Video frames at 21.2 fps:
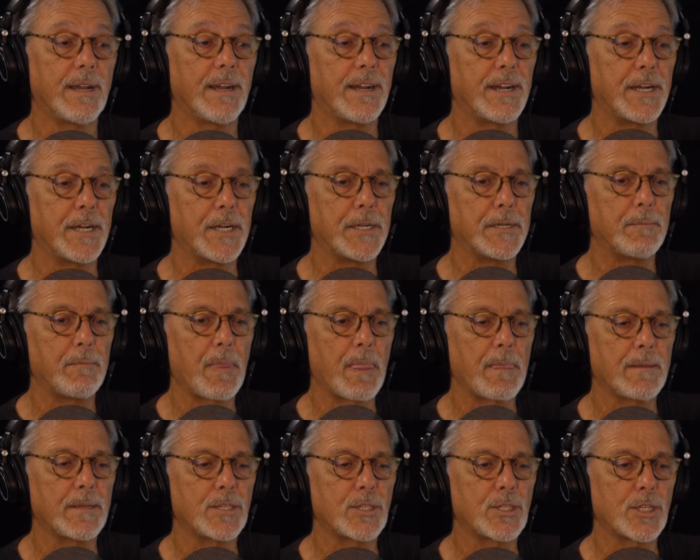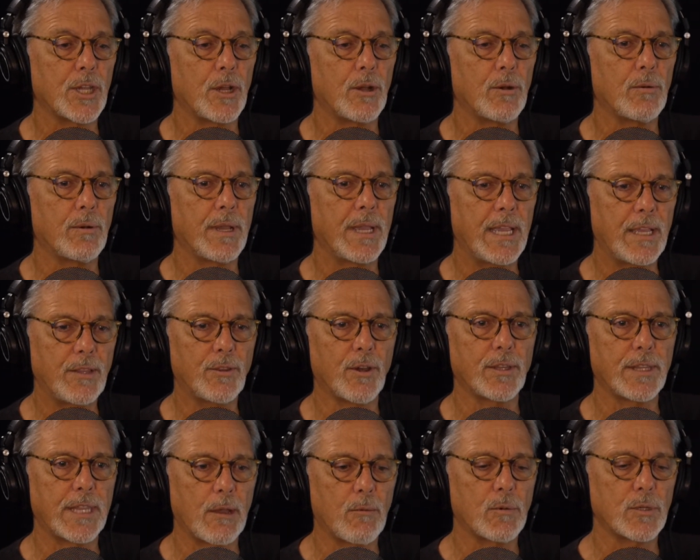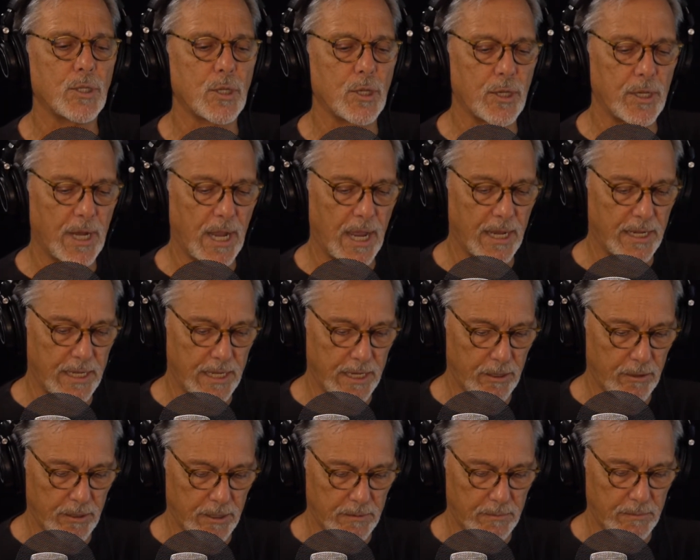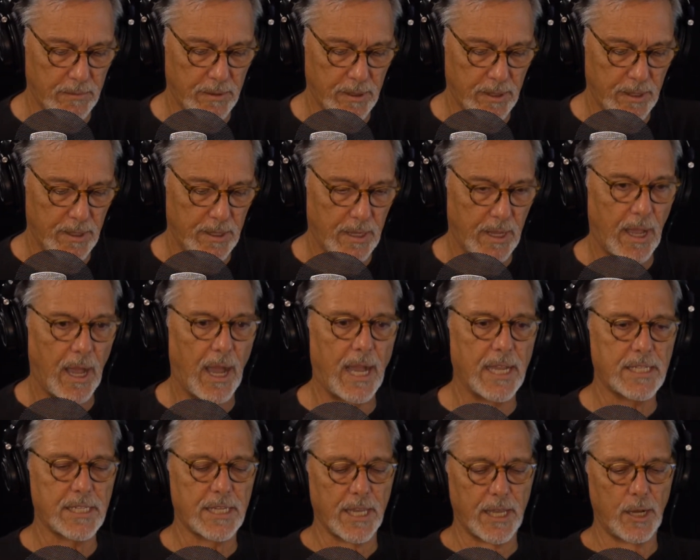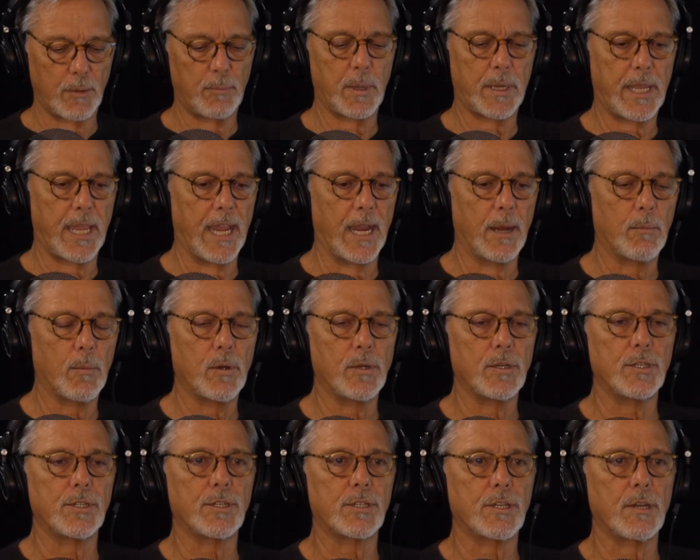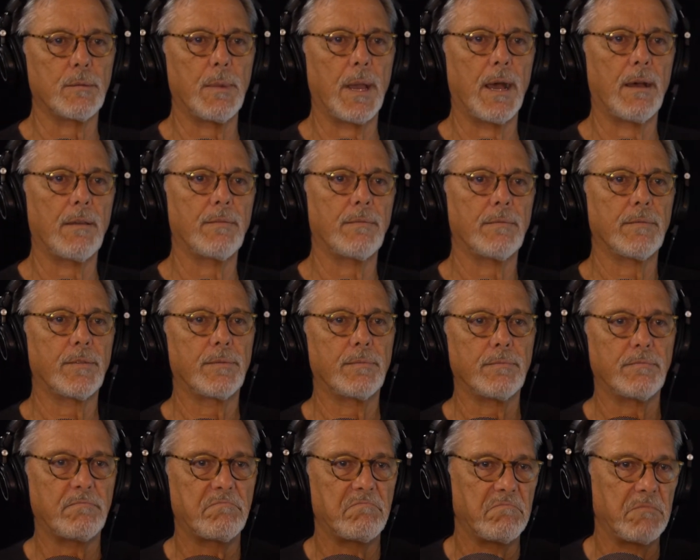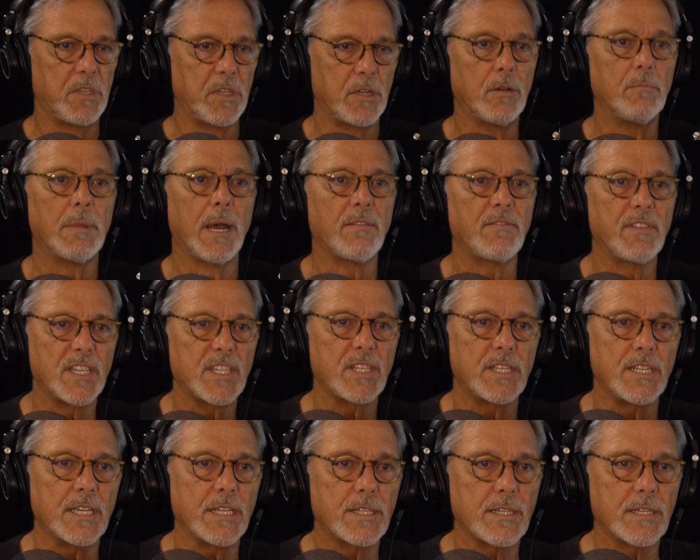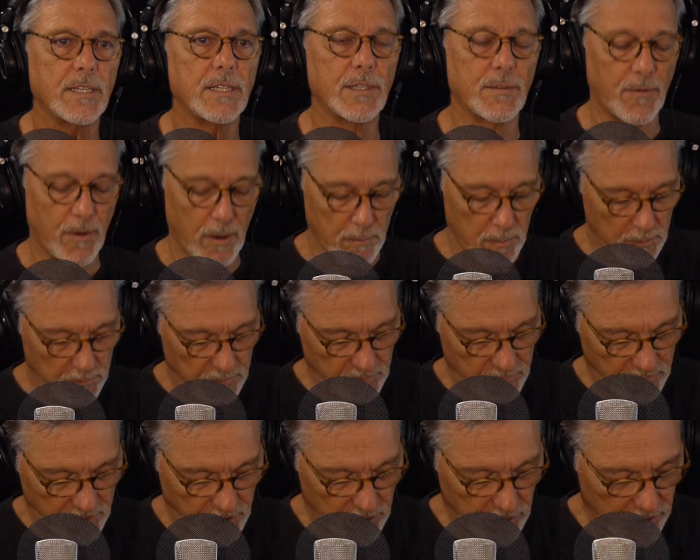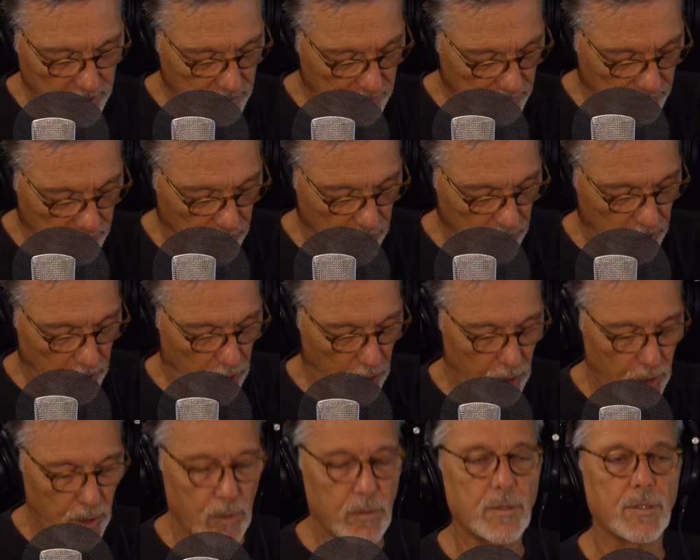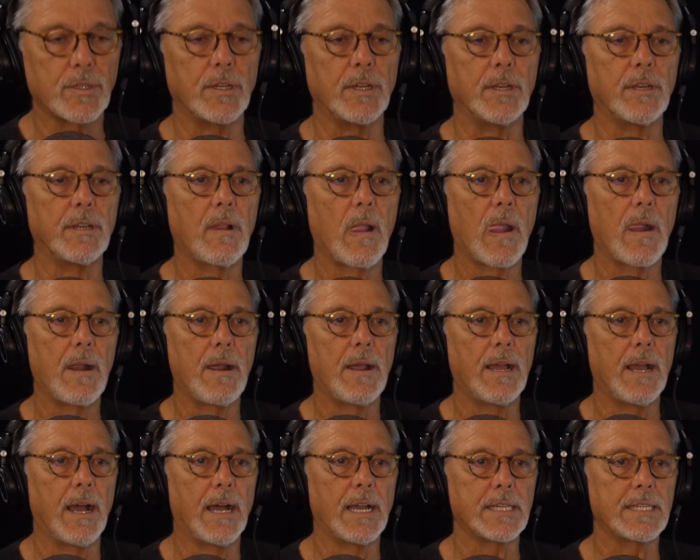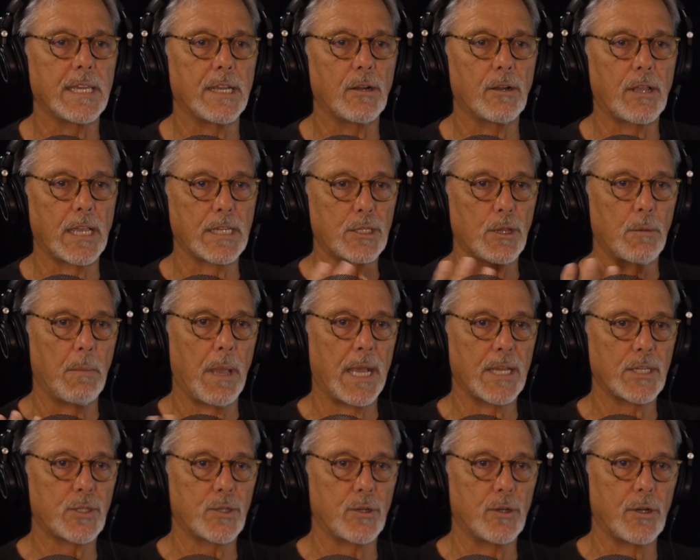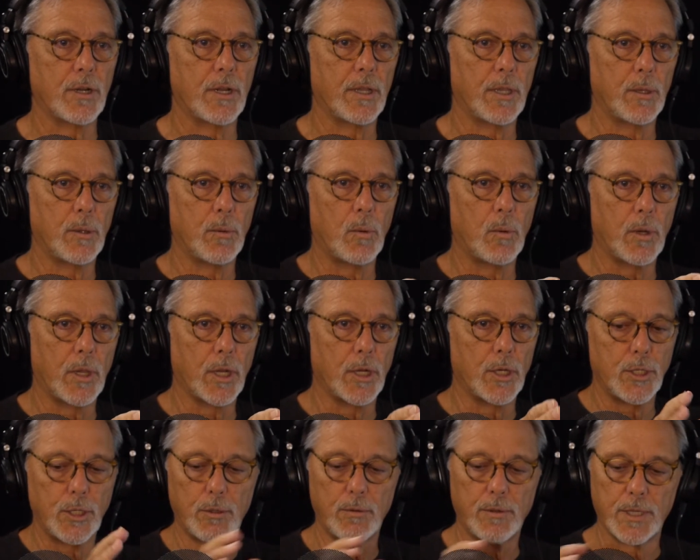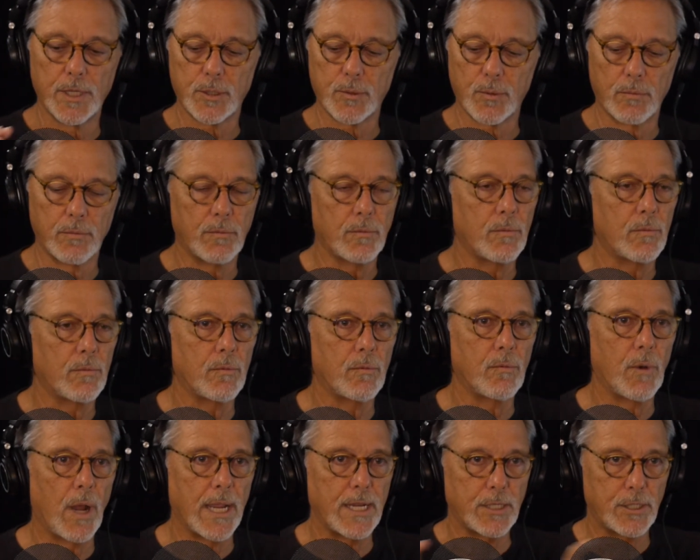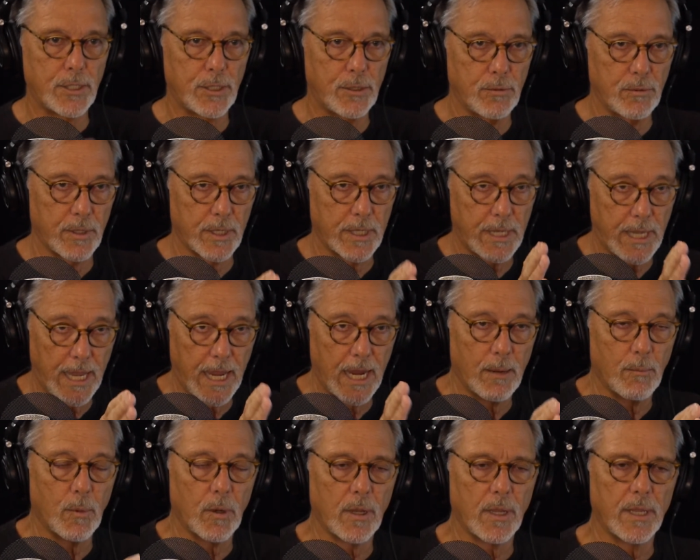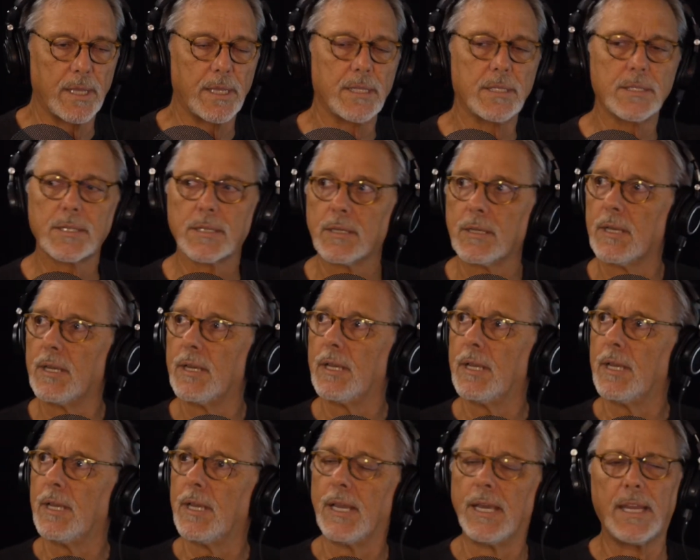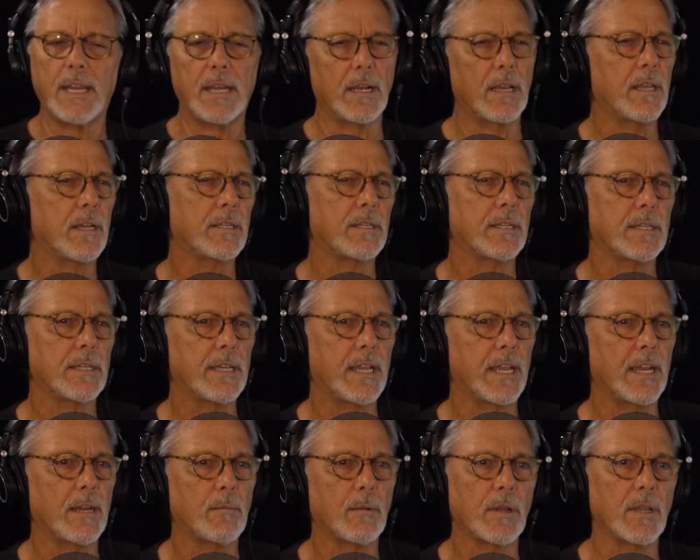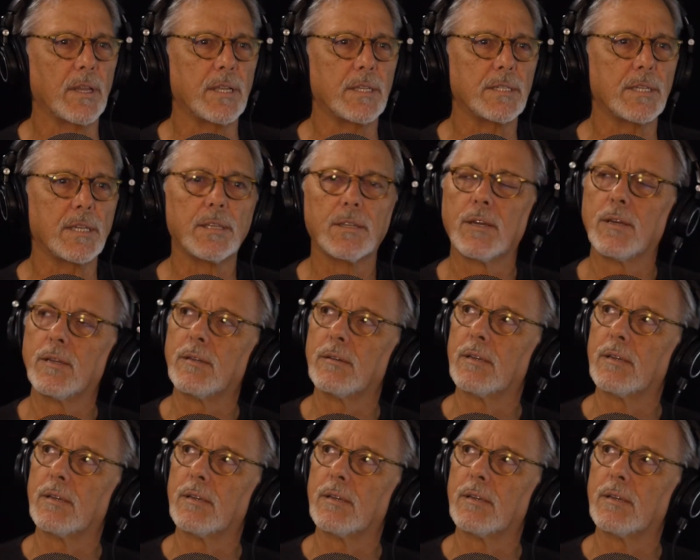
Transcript: And so he thought that was a good idea, and I set up a camera just about, about this distance from him, fairly close. And I said, okay, so Master, we're going to do this right to the camera lens. And he looked at the camera lens, he thought,